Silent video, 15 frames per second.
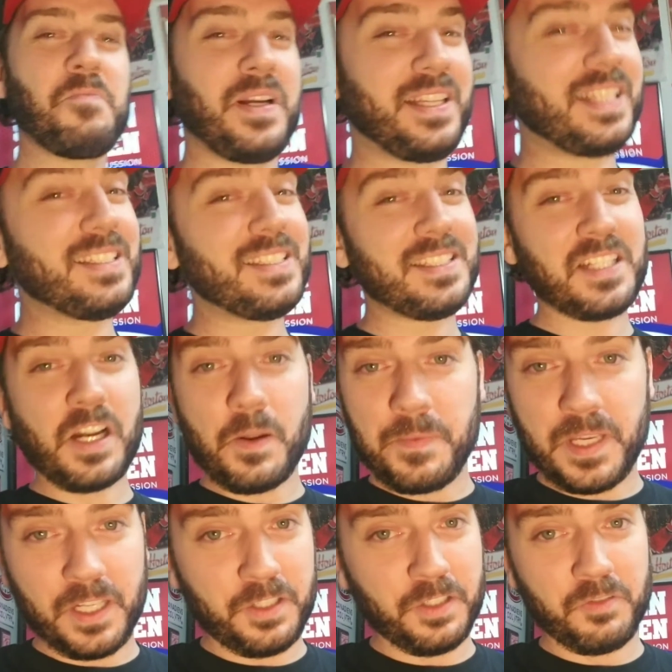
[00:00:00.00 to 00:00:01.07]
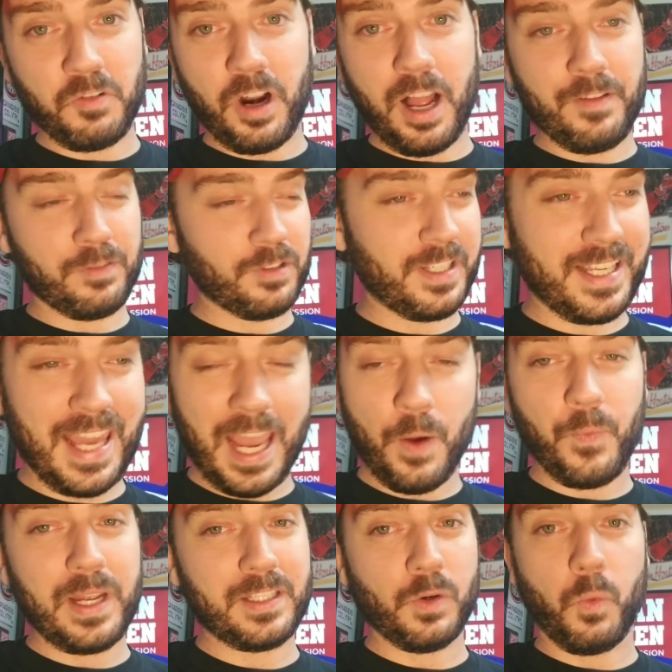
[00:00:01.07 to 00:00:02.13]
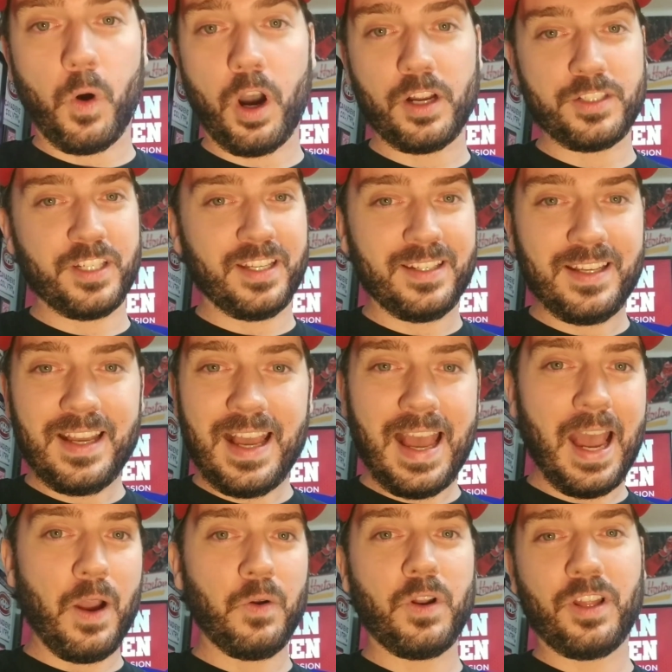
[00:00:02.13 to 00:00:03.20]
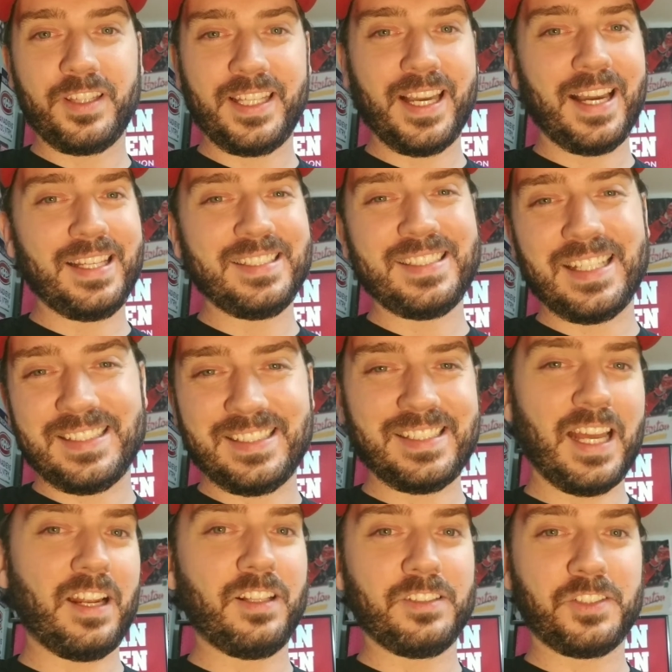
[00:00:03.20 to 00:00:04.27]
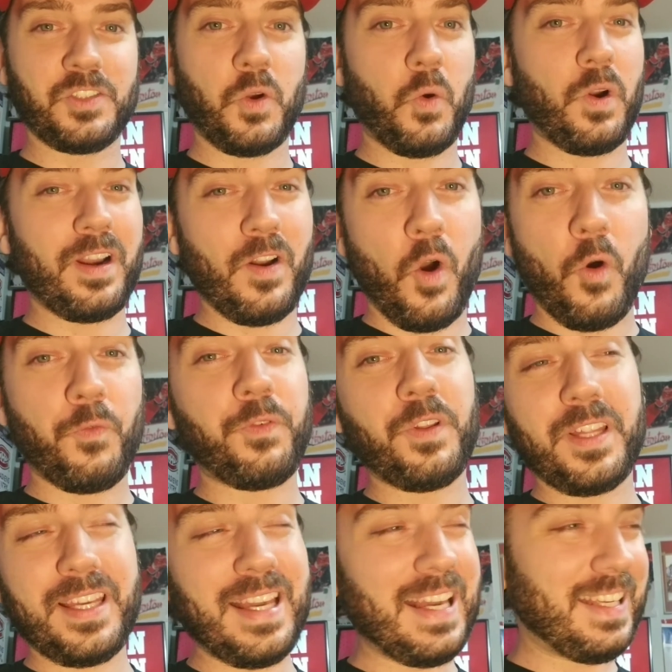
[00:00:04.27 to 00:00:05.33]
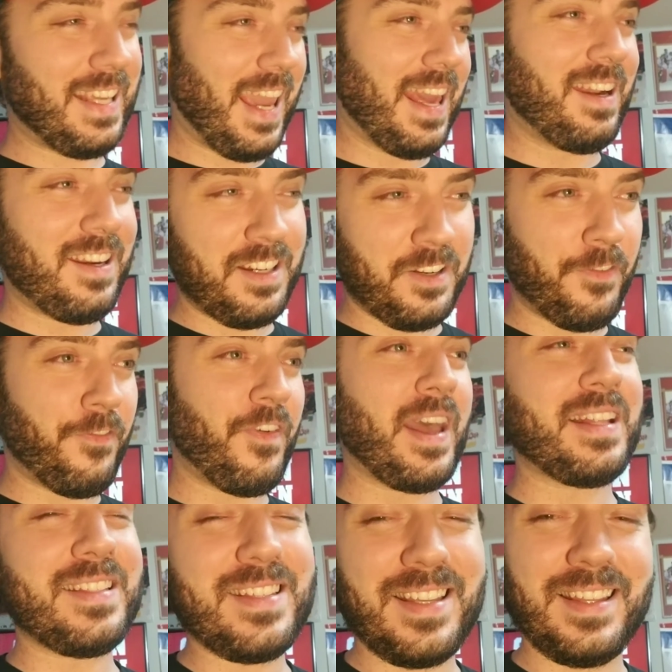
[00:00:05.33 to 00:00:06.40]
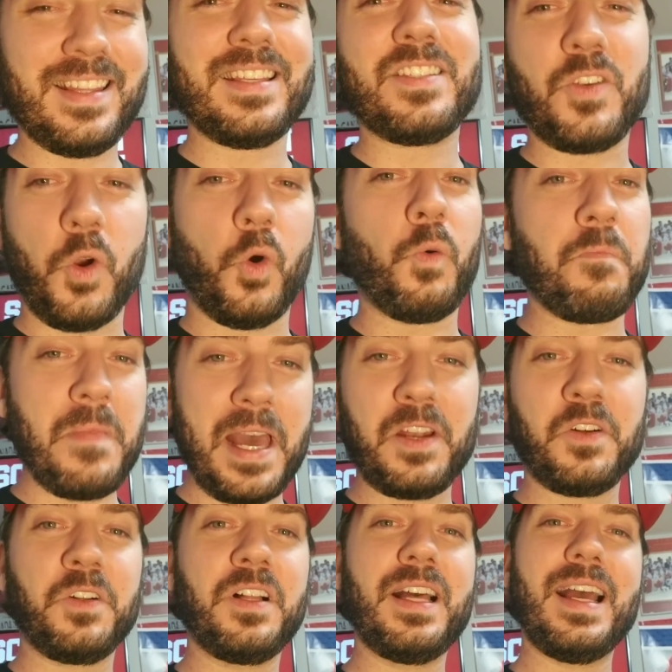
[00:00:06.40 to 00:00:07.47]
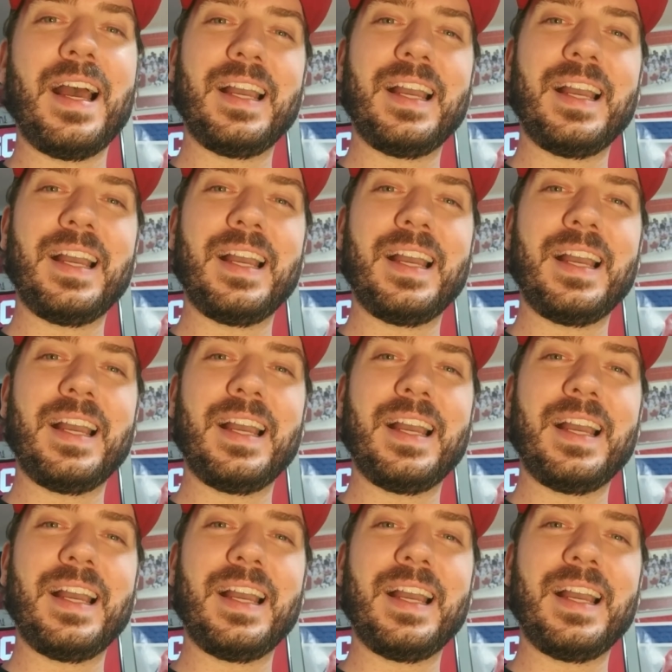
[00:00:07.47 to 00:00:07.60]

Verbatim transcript: but this is going to be a good rivalry. Can't wait to watch it out on the ice and settle the score. And hopefully, Canada defends this gold medal